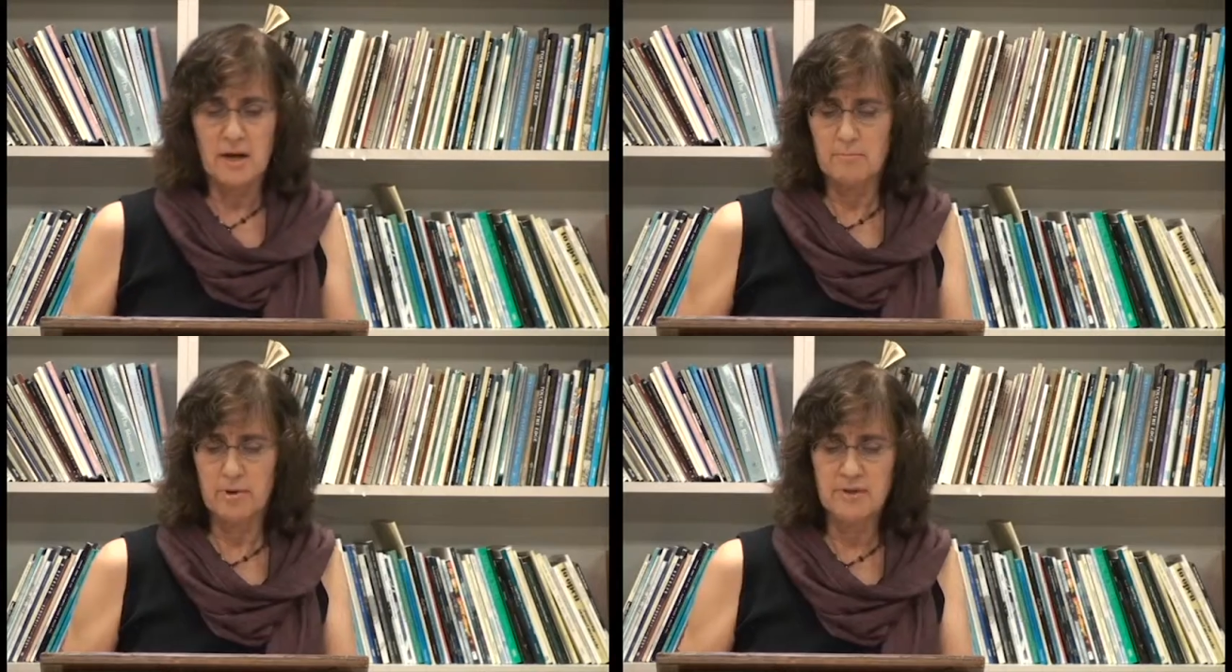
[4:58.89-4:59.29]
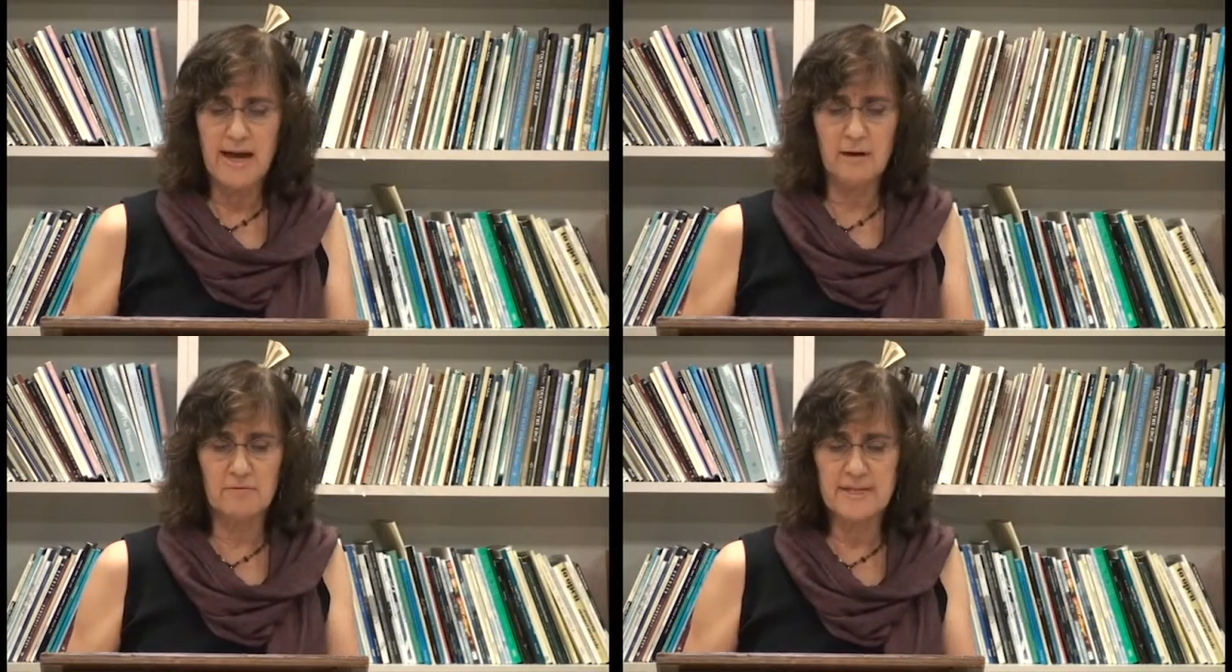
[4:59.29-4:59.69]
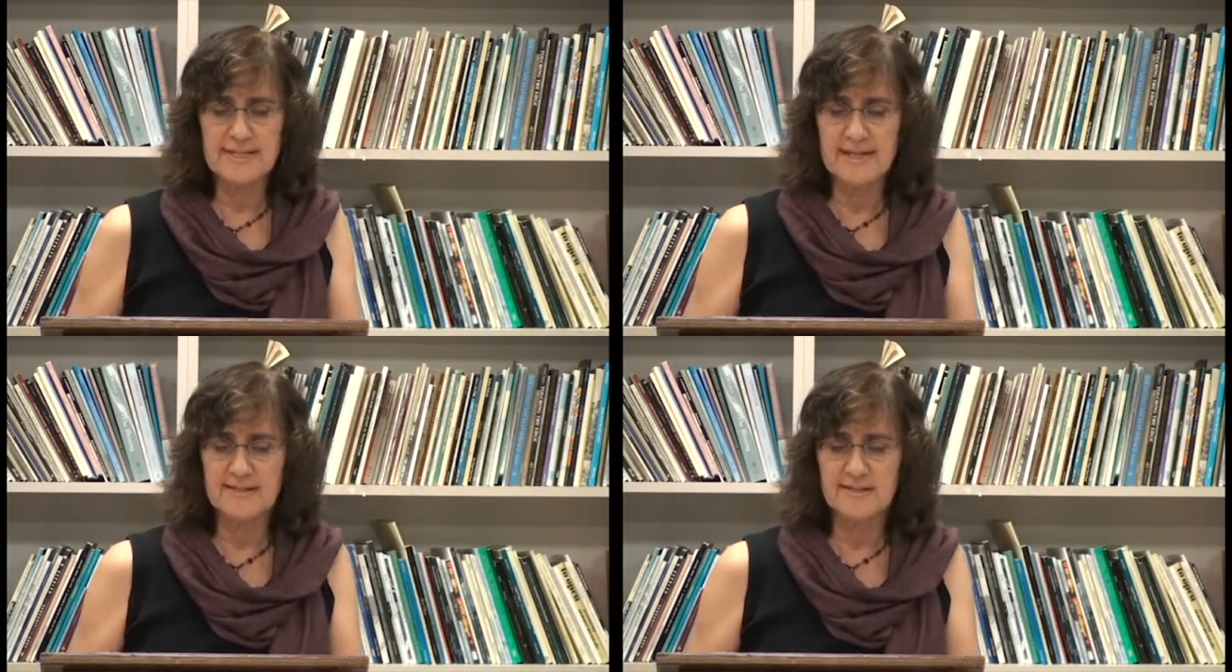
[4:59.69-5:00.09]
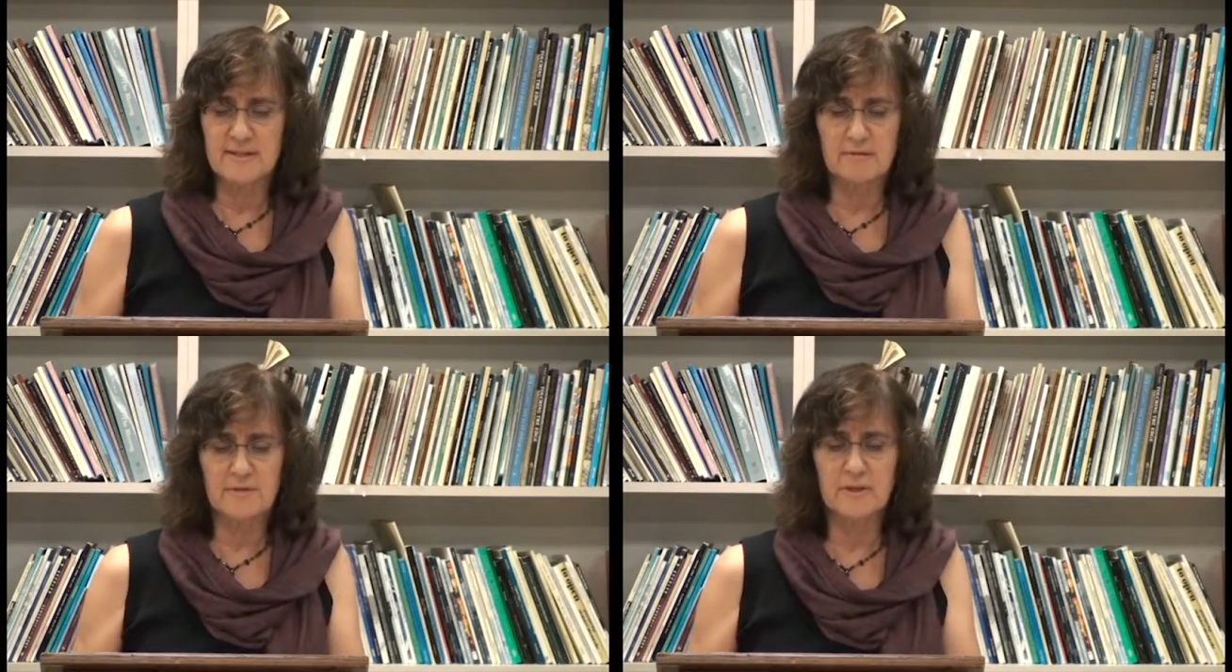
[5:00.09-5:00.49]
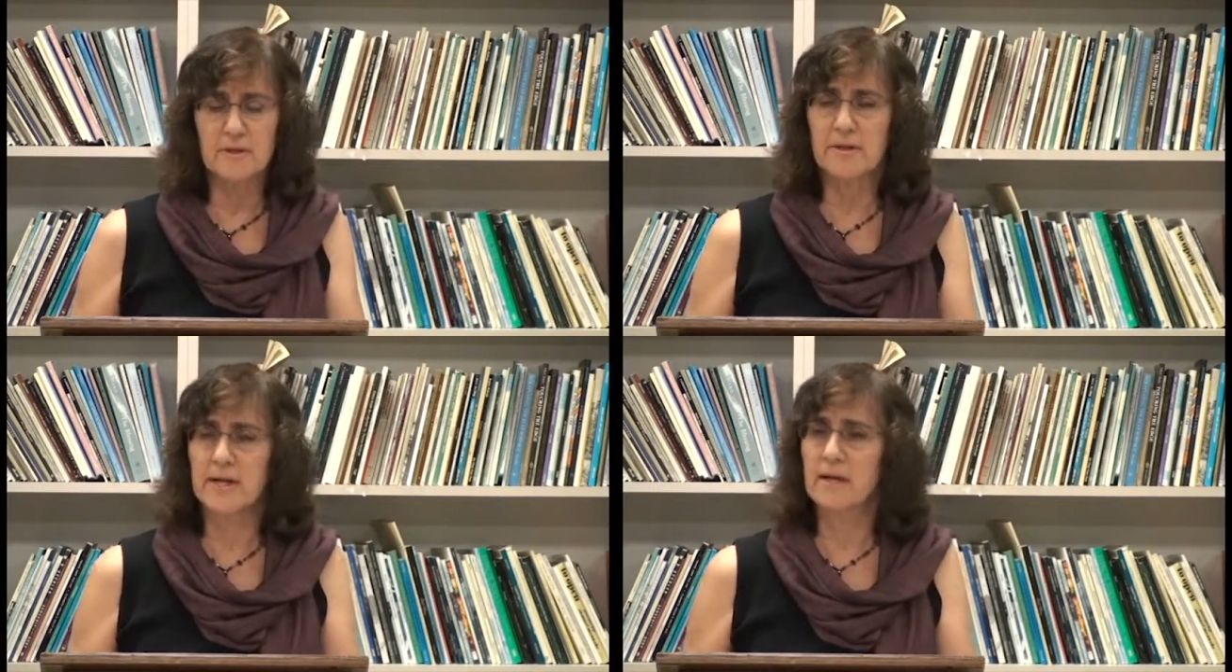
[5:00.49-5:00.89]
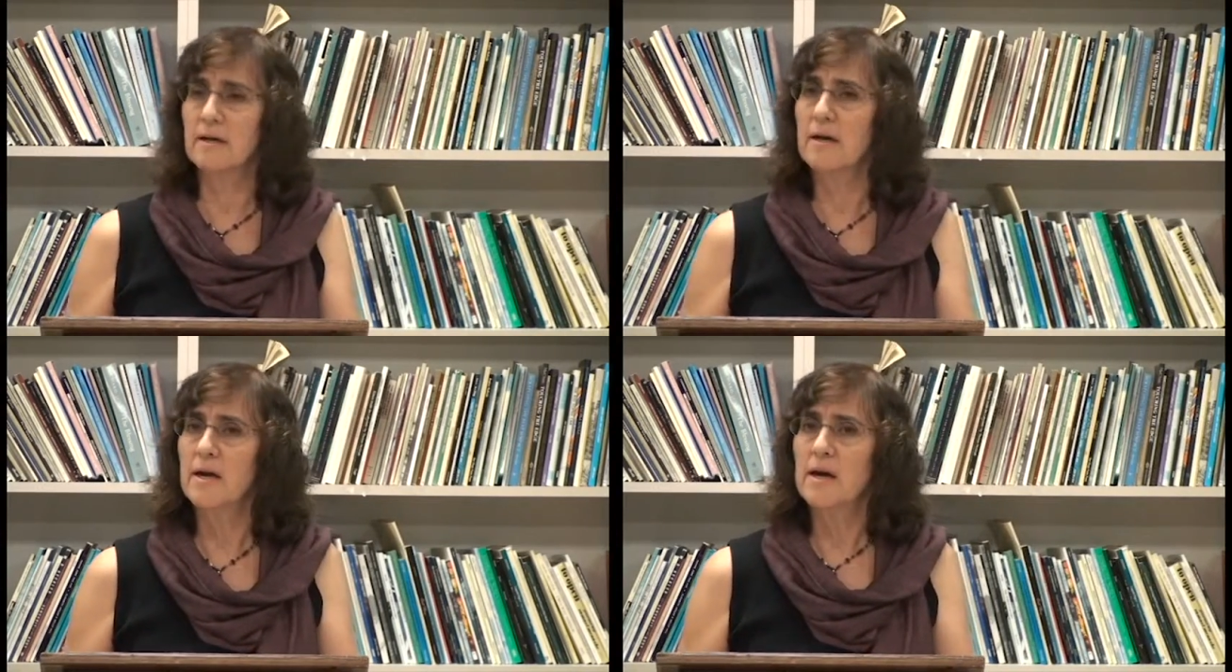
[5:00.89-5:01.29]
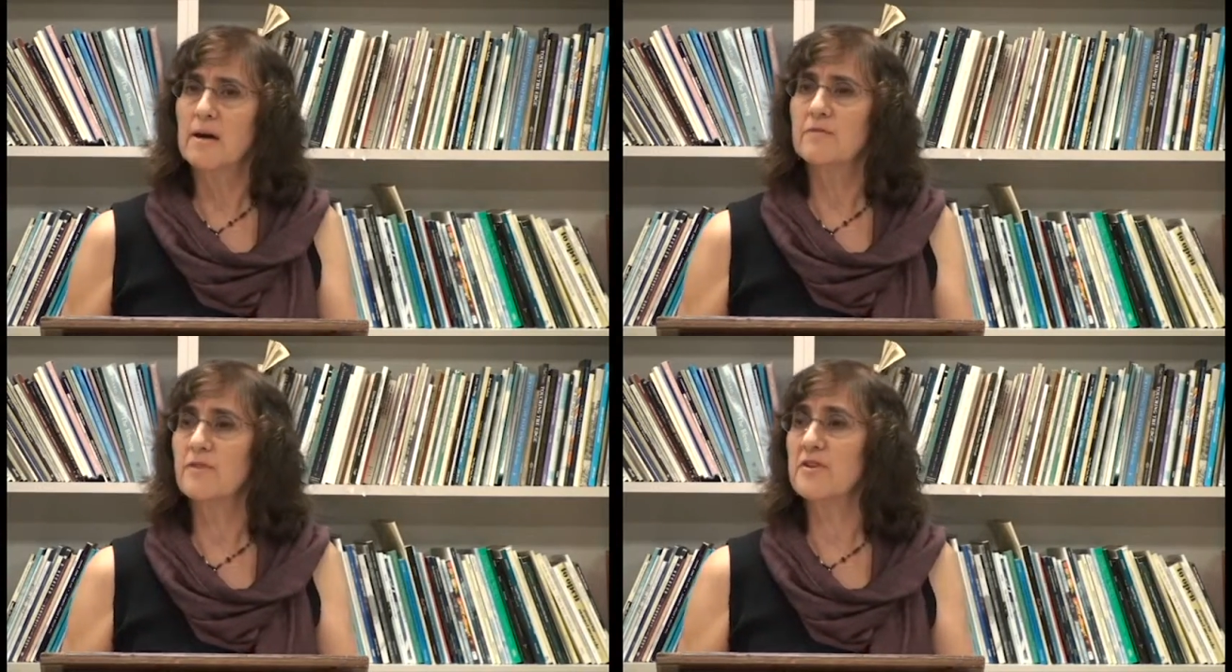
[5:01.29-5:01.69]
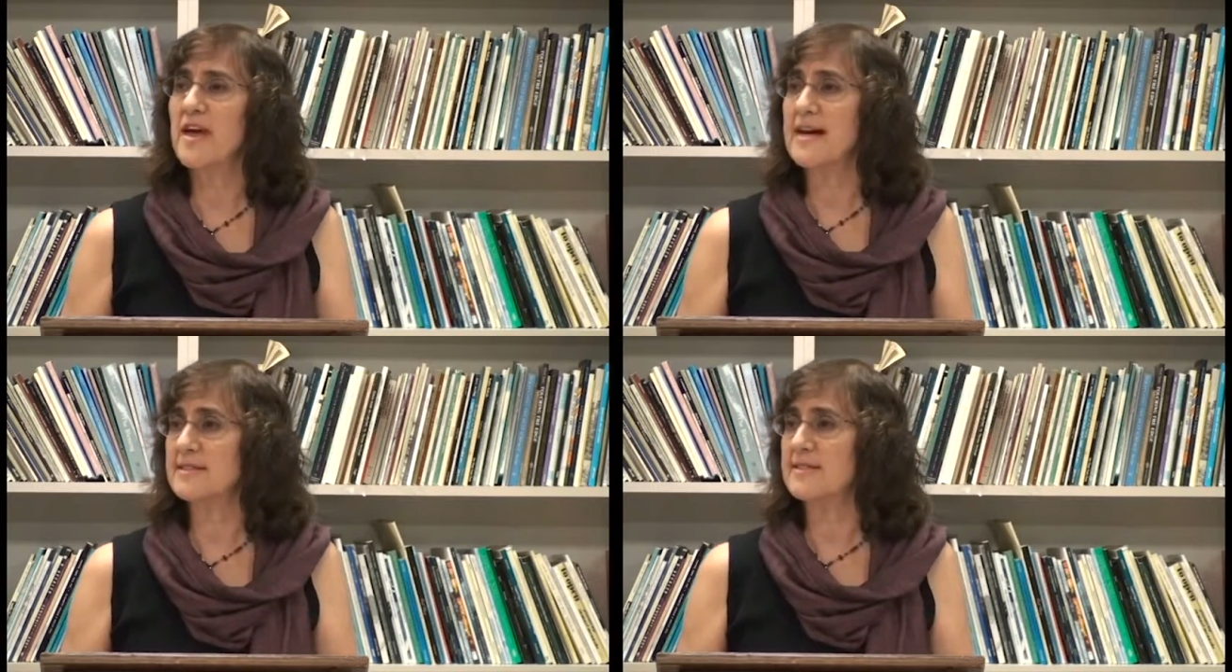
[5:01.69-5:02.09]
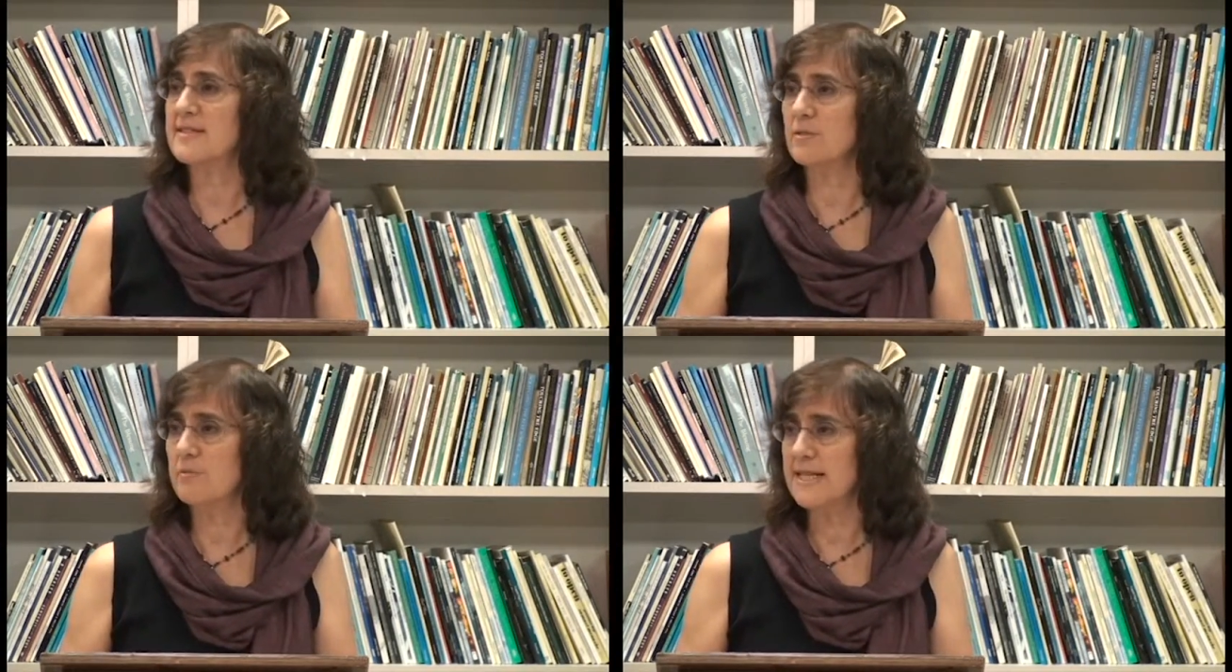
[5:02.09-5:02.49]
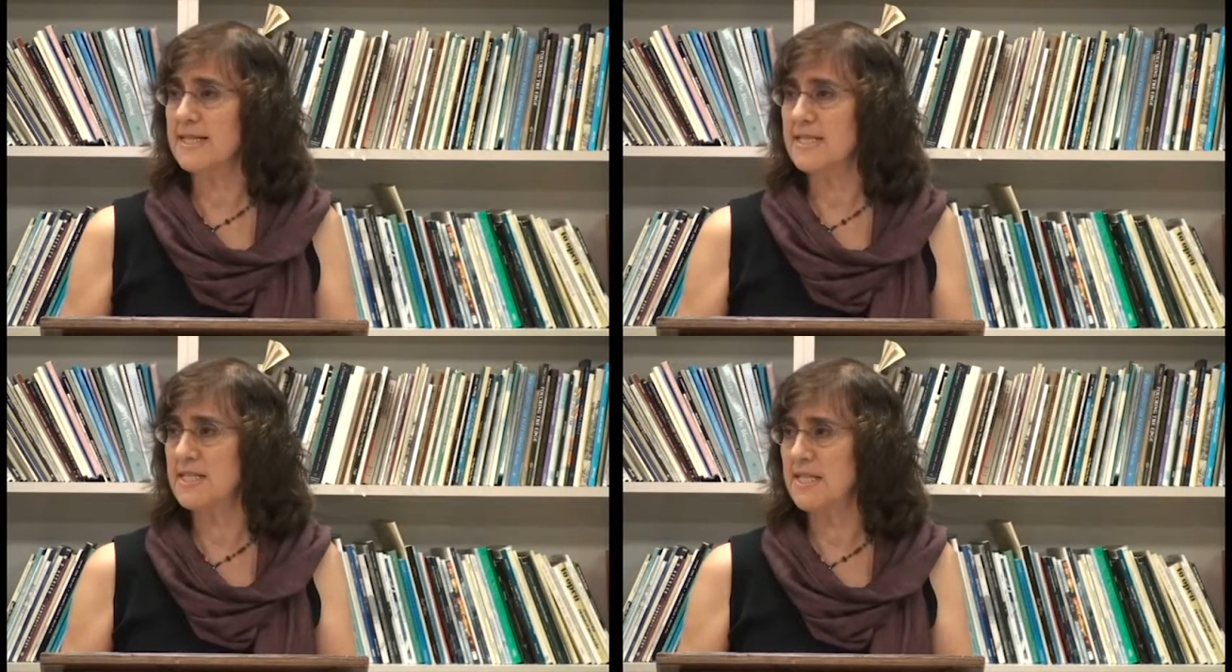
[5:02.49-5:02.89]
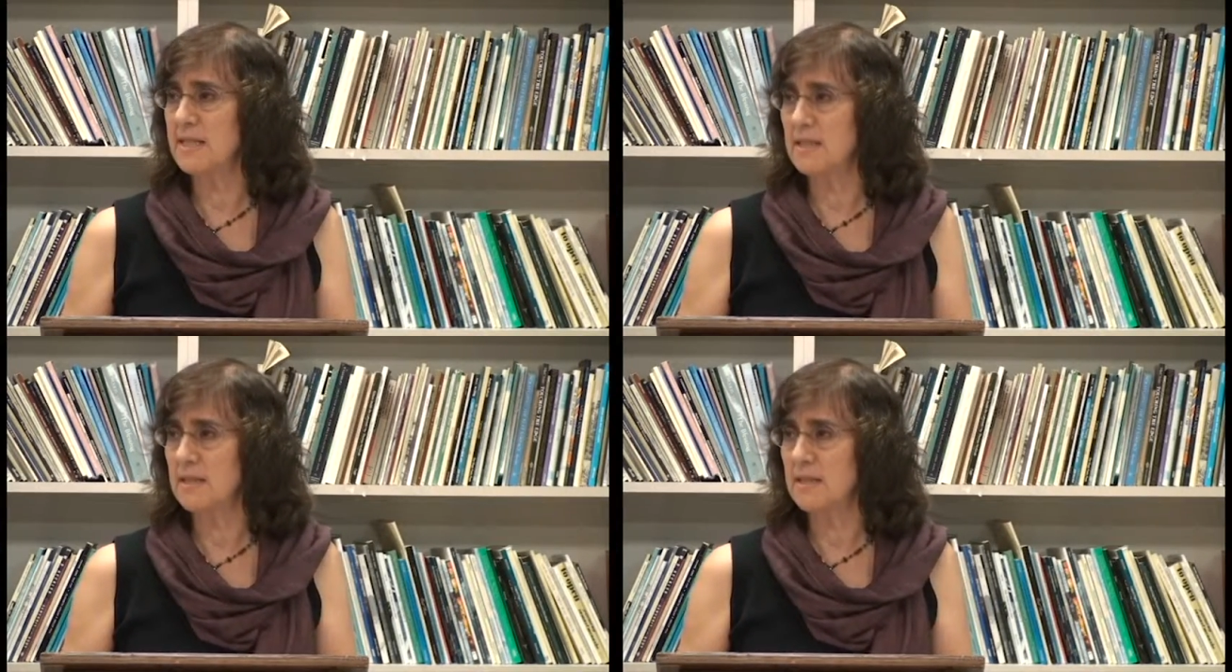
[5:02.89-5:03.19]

burned out recesses of yearning for that serenity.